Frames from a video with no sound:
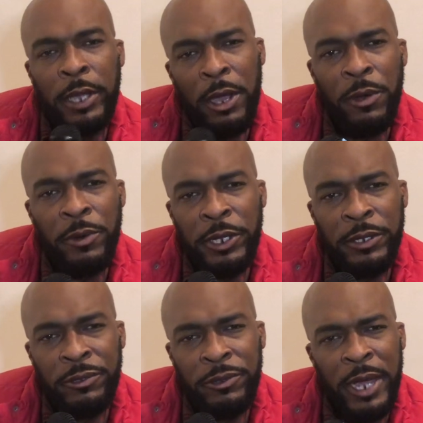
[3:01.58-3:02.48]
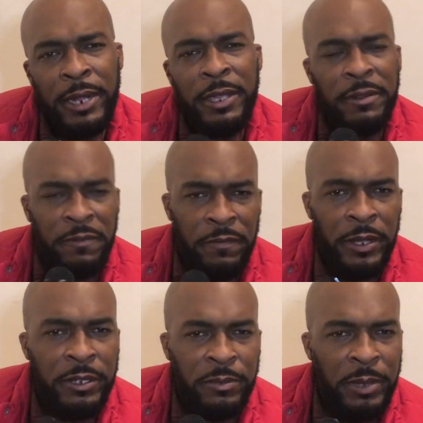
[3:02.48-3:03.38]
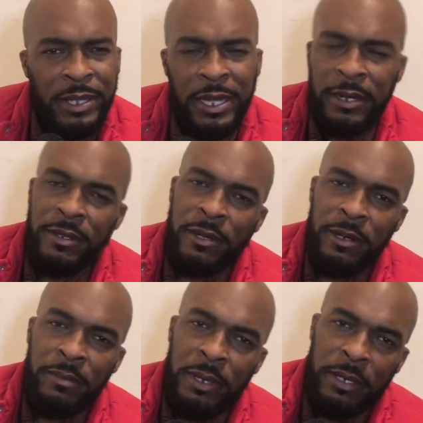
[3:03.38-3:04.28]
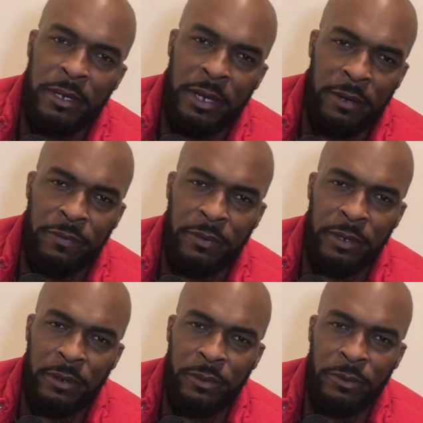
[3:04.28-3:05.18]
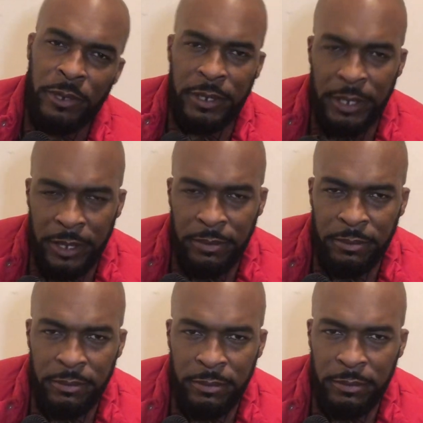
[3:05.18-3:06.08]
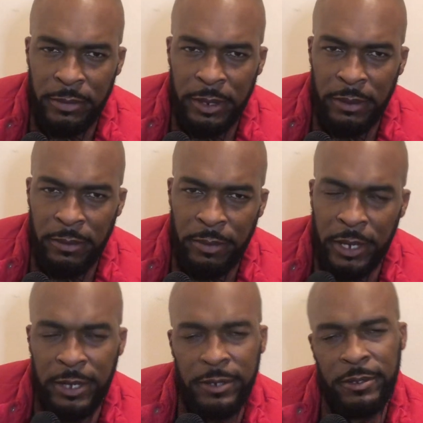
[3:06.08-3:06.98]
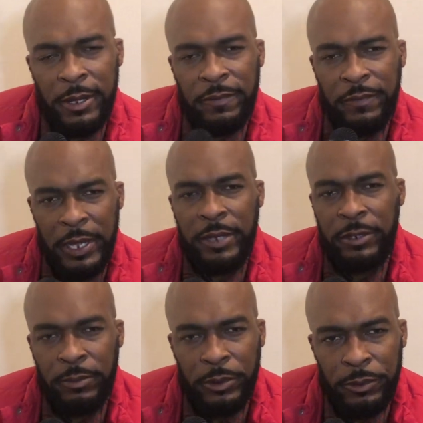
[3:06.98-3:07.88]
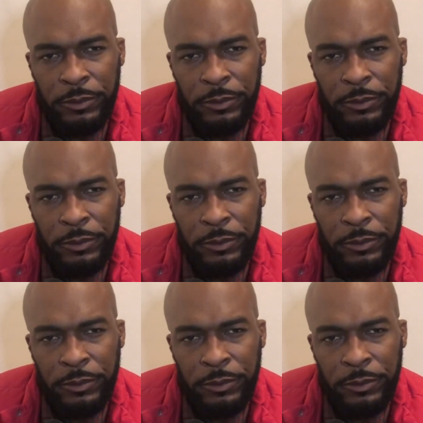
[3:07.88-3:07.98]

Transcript: they always try to convince me that it's gonna be different with them because they're flexible.